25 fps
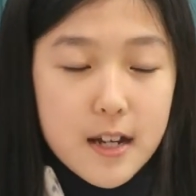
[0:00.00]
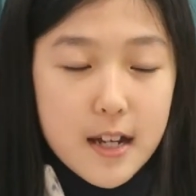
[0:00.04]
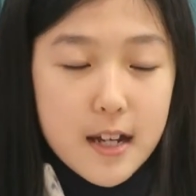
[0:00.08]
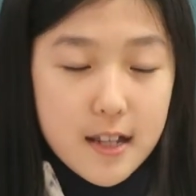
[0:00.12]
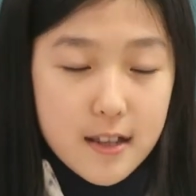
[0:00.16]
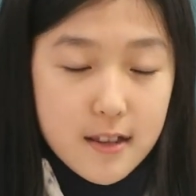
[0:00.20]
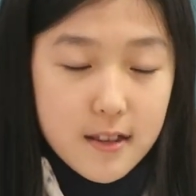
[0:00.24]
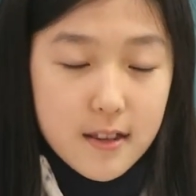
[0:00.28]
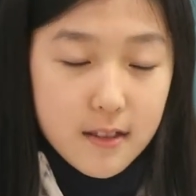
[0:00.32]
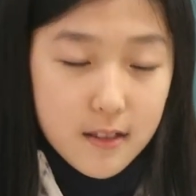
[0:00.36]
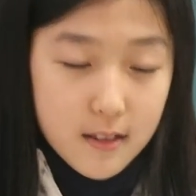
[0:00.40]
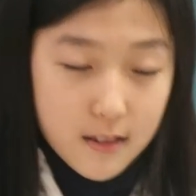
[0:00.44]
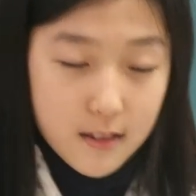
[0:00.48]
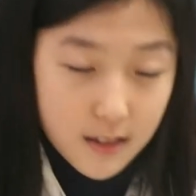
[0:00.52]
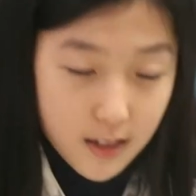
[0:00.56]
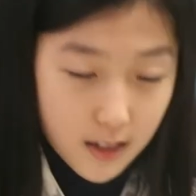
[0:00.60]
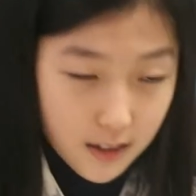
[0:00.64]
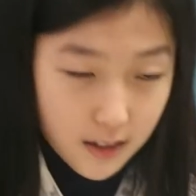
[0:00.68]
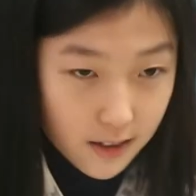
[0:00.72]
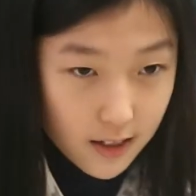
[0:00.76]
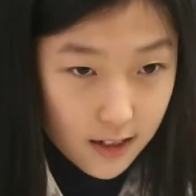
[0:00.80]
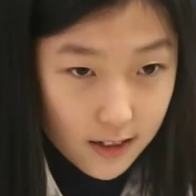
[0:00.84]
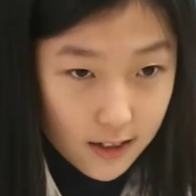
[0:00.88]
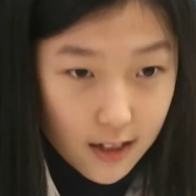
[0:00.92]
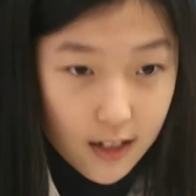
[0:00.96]
In
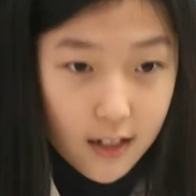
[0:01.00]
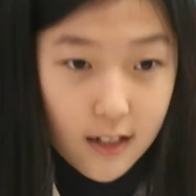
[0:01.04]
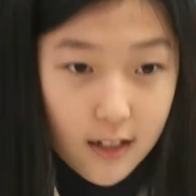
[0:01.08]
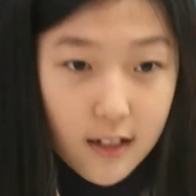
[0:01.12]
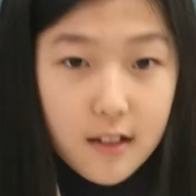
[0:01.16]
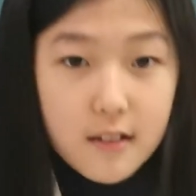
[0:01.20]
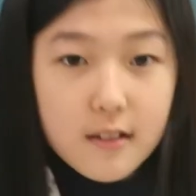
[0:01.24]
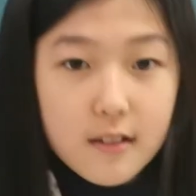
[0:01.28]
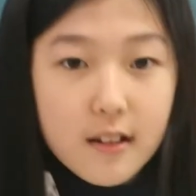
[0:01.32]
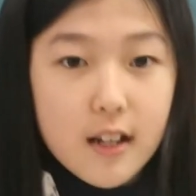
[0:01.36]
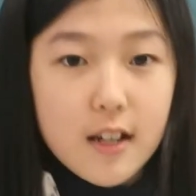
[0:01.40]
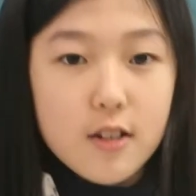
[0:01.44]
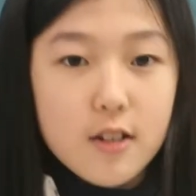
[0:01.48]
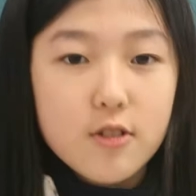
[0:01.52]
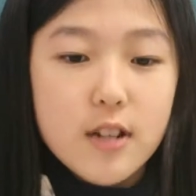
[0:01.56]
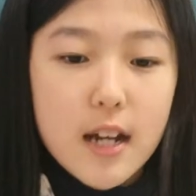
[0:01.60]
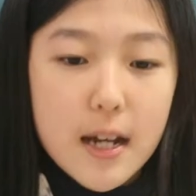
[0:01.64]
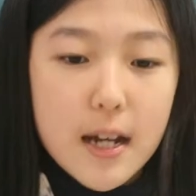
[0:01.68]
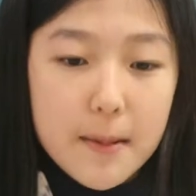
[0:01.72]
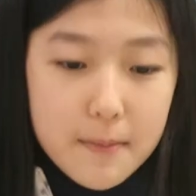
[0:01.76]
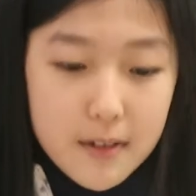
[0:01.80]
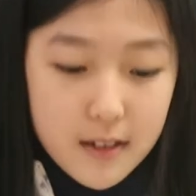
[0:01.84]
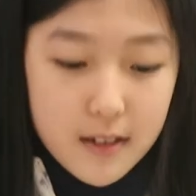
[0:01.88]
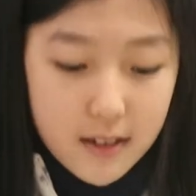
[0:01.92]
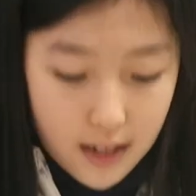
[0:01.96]
the Canadian age,
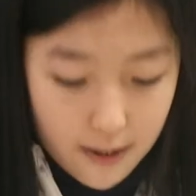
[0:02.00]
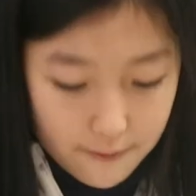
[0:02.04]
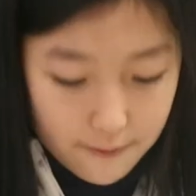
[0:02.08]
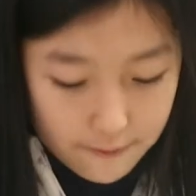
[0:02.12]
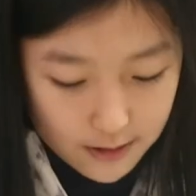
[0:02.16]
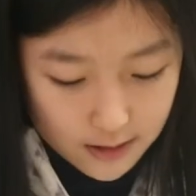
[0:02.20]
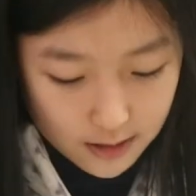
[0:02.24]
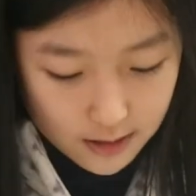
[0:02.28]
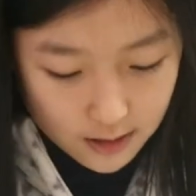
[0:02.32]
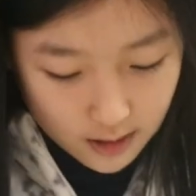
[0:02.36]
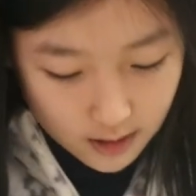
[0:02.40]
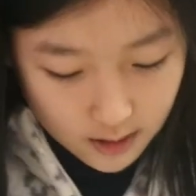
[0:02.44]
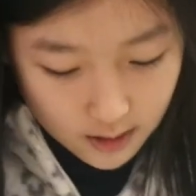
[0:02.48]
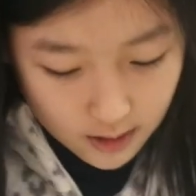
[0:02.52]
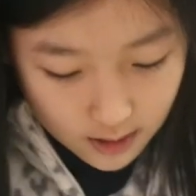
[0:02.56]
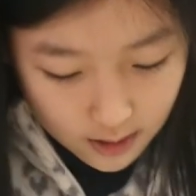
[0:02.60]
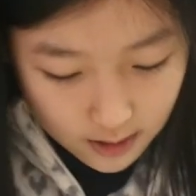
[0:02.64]
I'm 11,